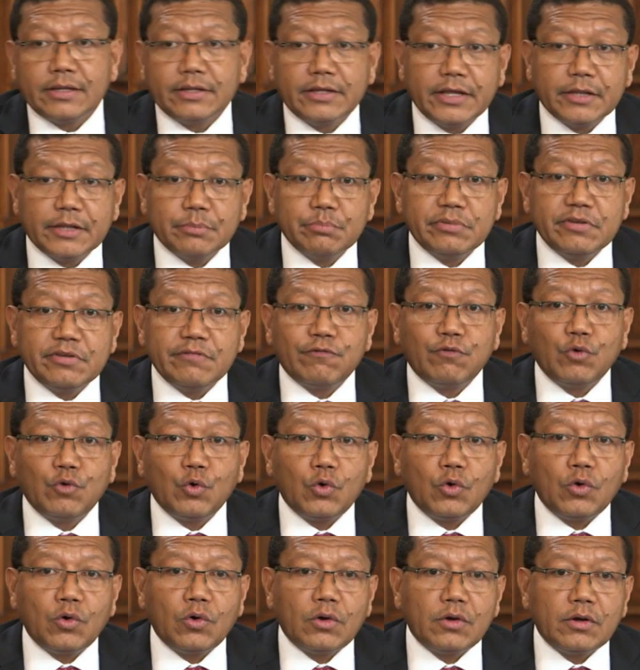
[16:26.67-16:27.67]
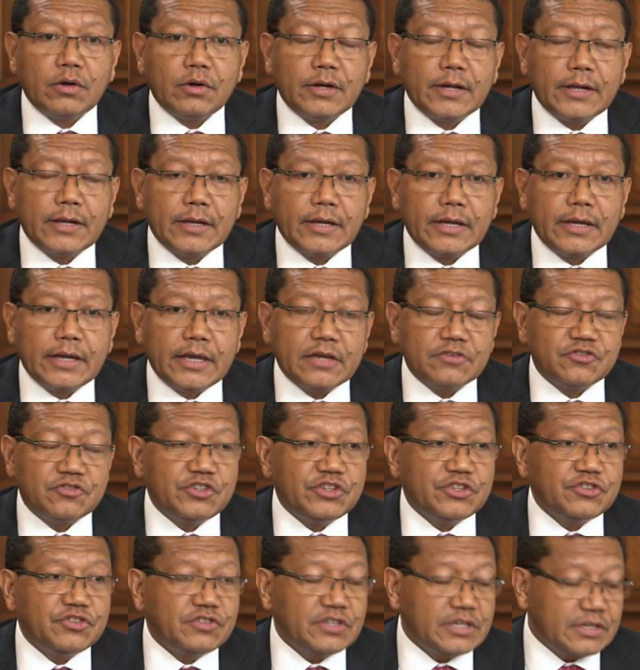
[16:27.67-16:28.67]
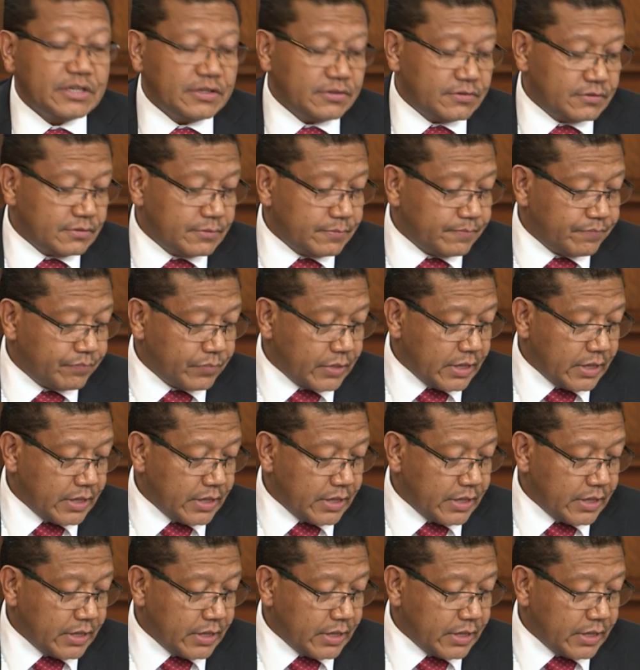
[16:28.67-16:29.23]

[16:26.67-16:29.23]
that before SDGs